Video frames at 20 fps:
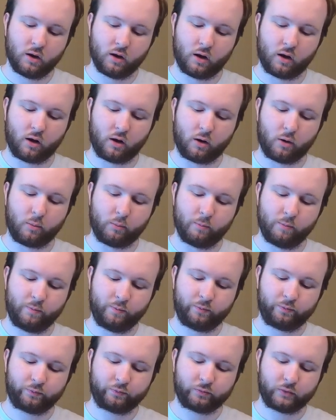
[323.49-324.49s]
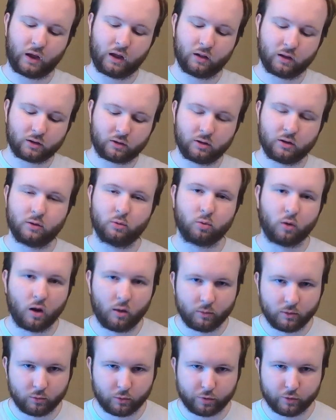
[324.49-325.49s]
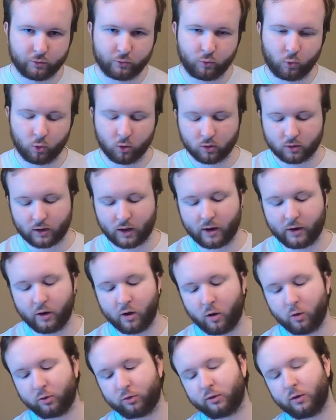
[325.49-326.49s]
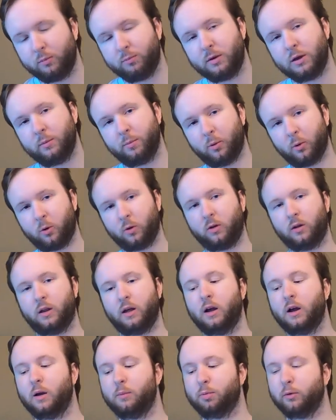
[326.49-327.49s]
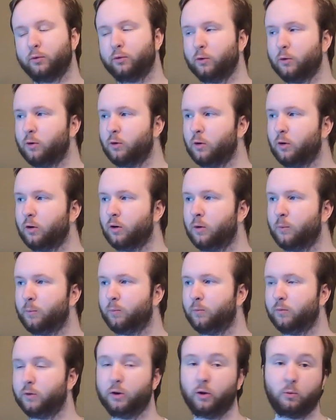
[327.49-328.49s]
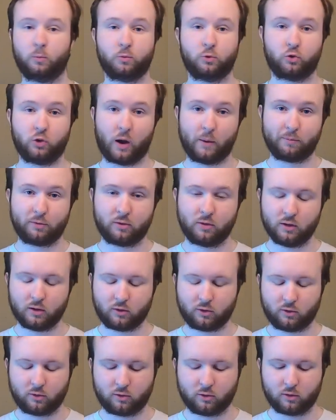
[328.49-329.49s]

I like to eat ramen with a fork. I know some people prefer, chopsticks.